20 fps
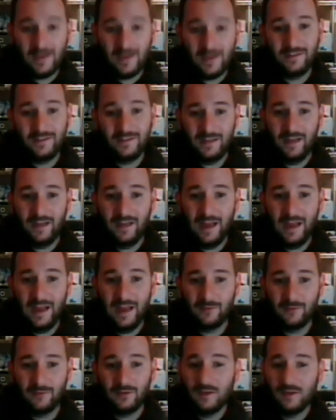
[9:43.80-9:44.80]
eight and a half.
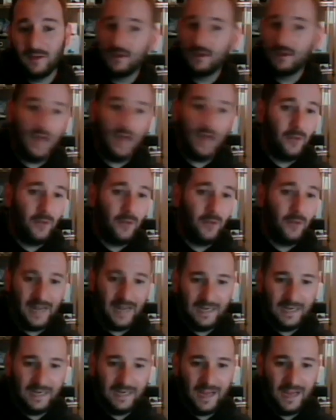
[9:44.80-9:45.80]
I wear a nine and a
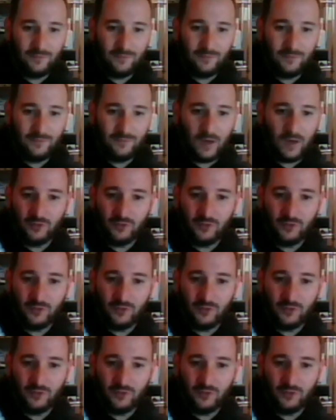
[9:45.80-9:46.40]
half in Huarache.